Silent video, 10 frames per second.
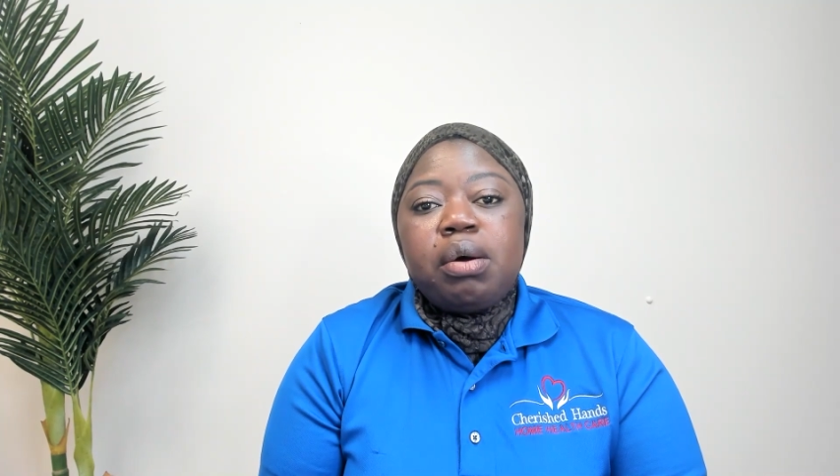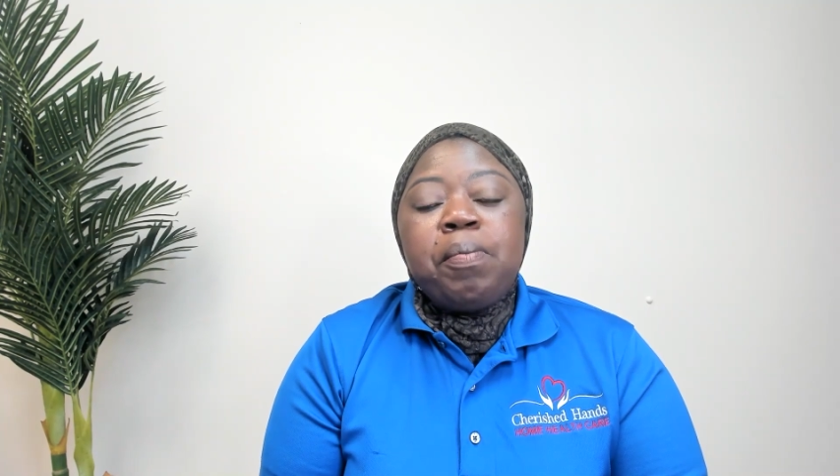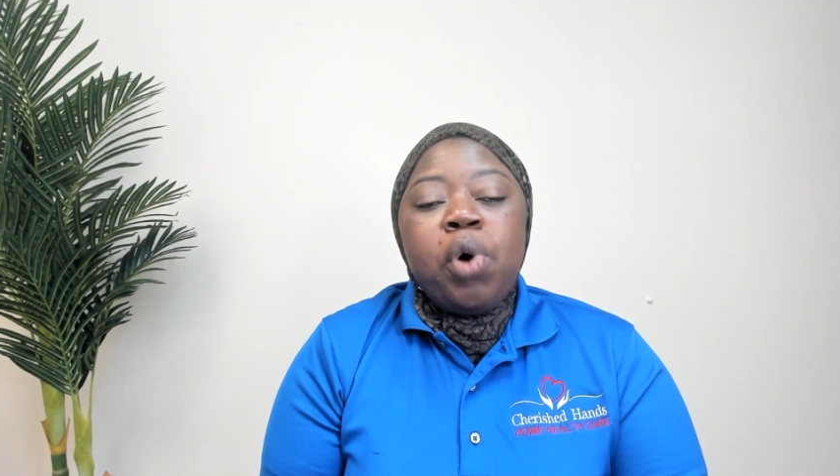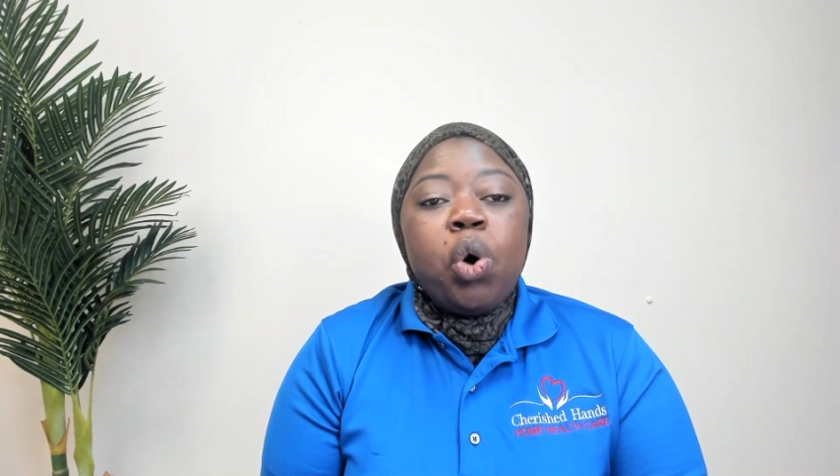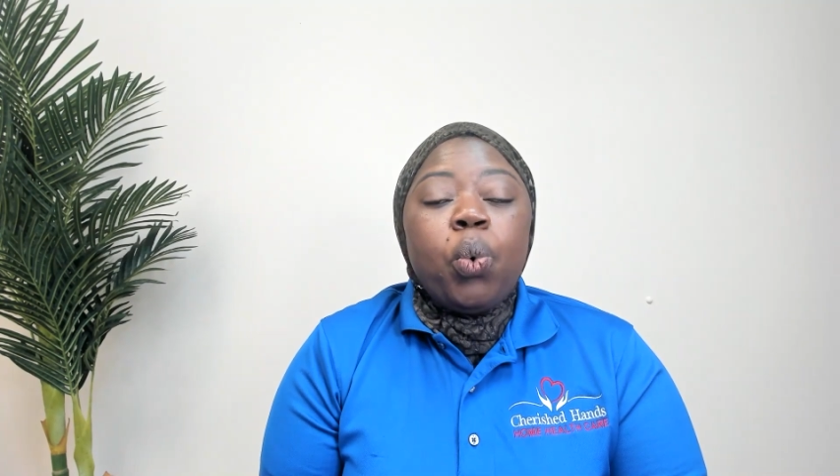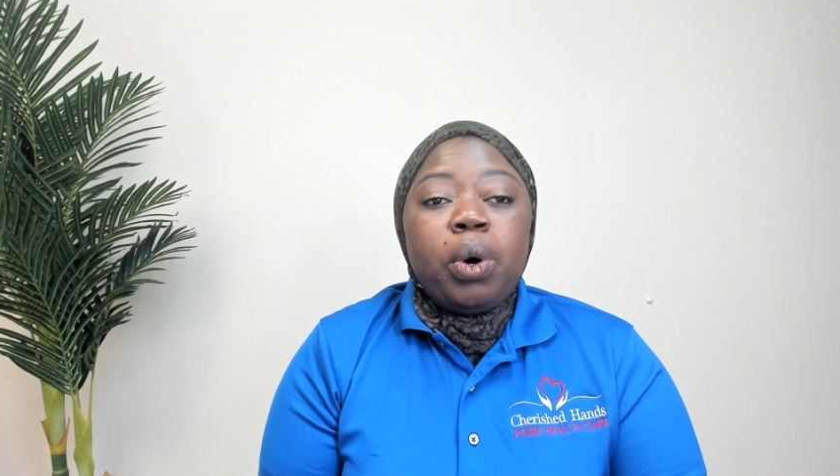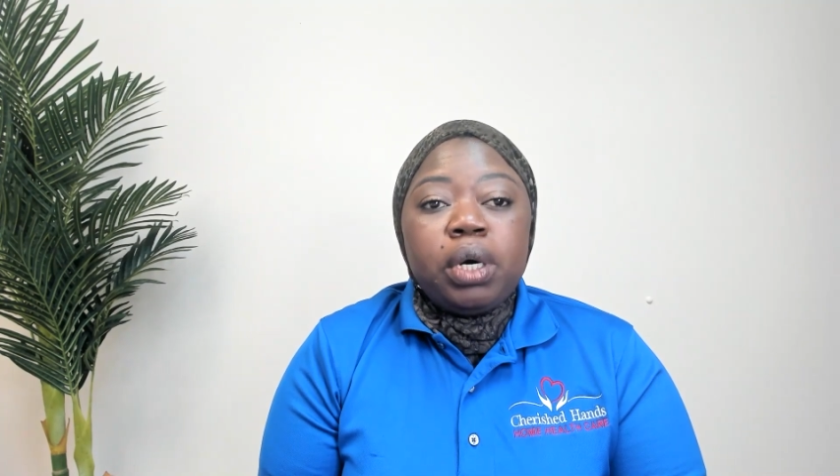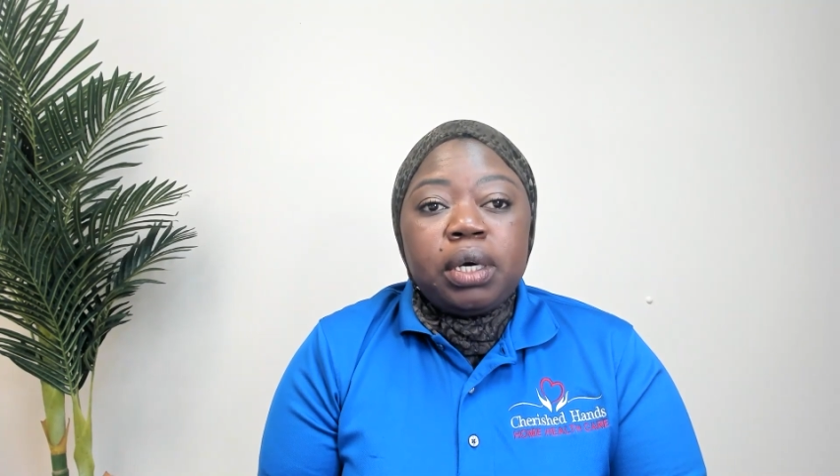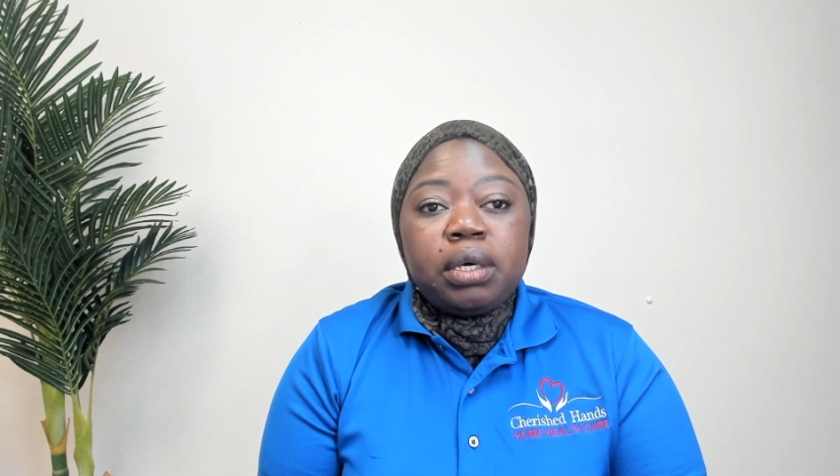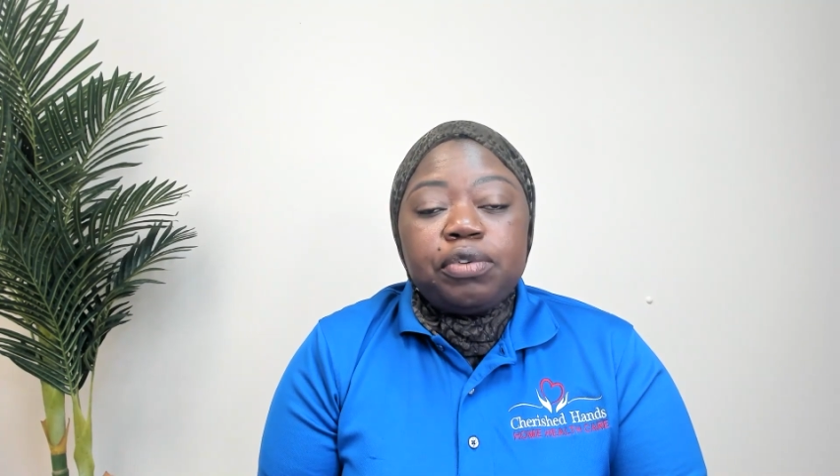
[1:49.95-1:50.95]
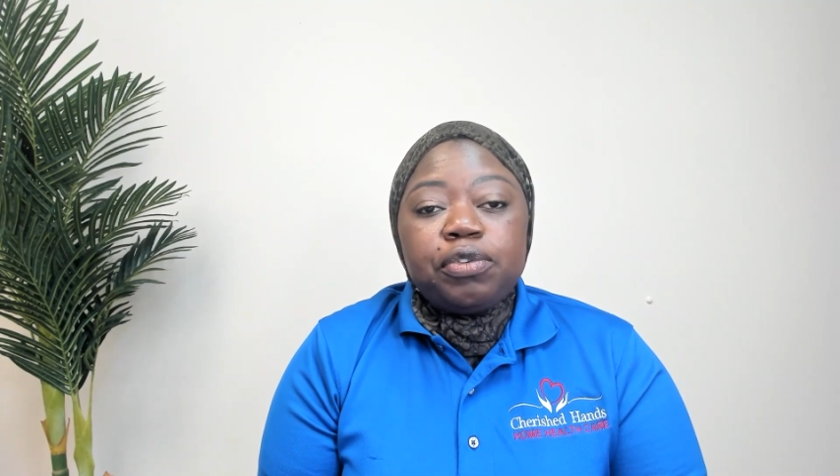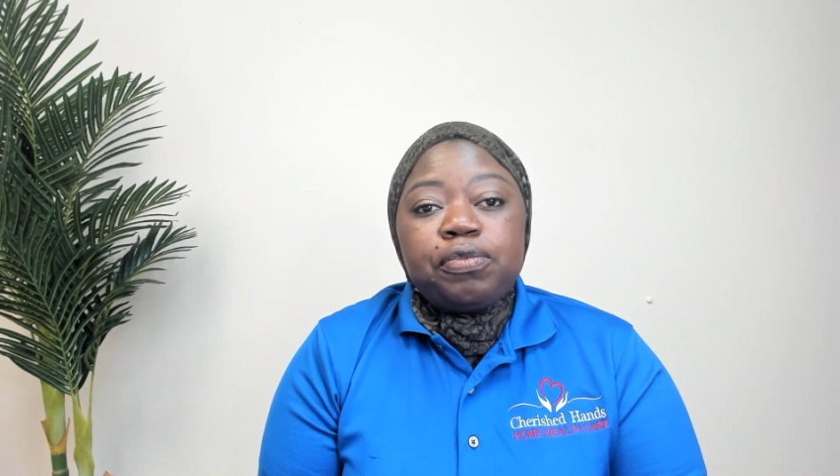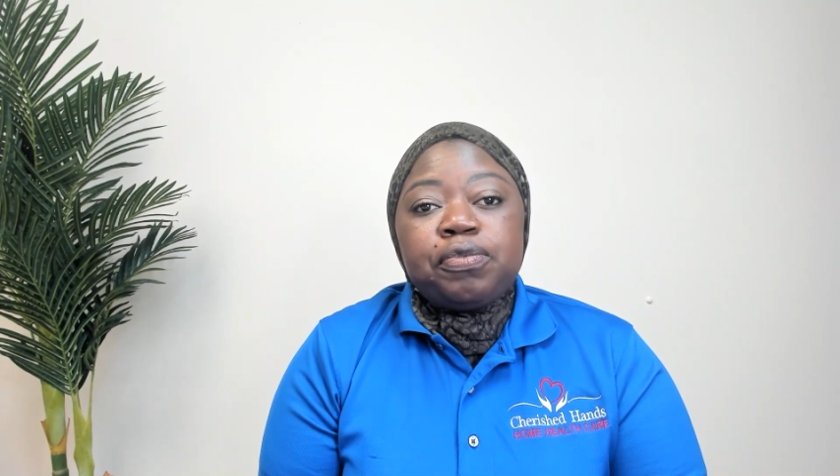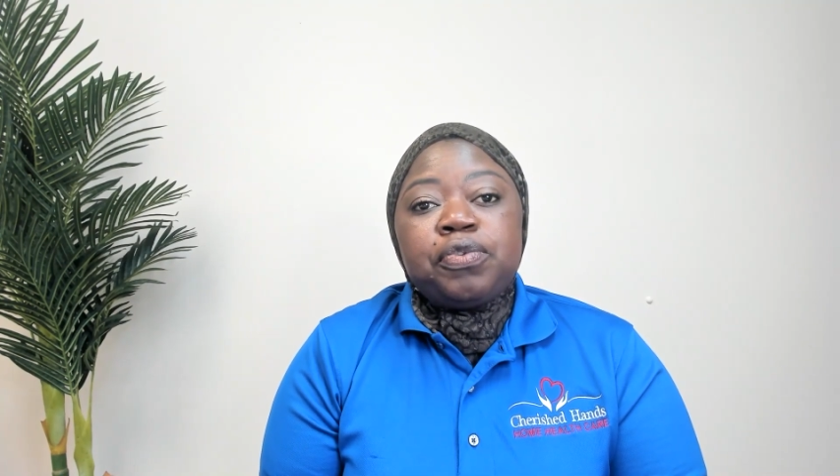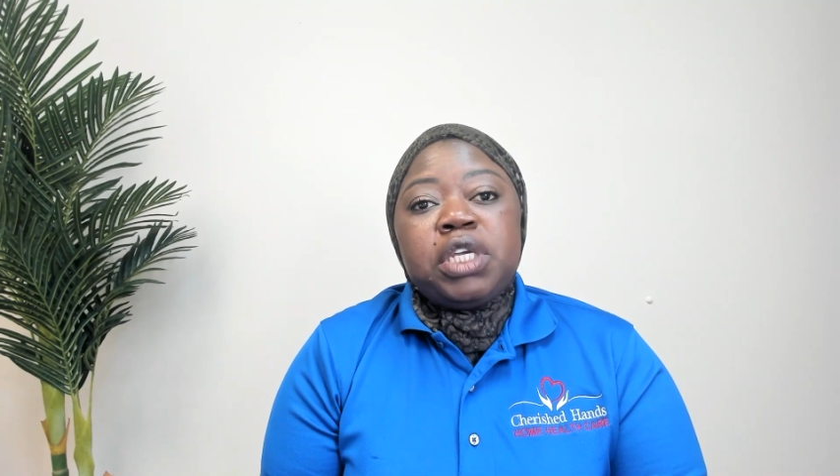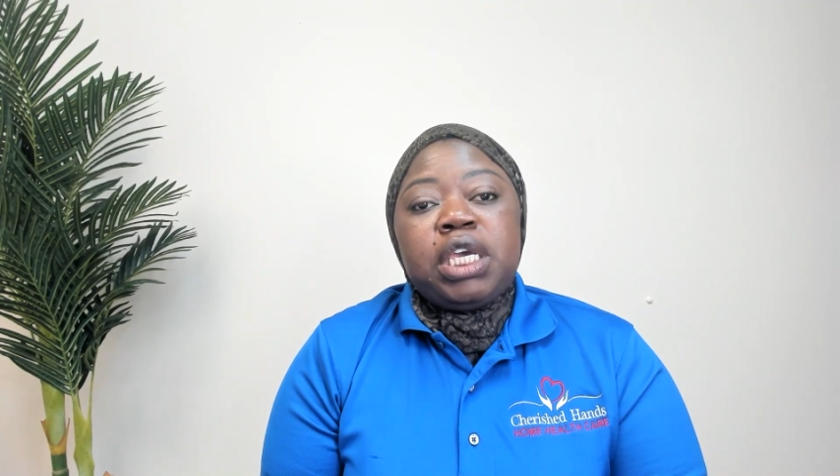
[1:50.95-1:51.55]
more work for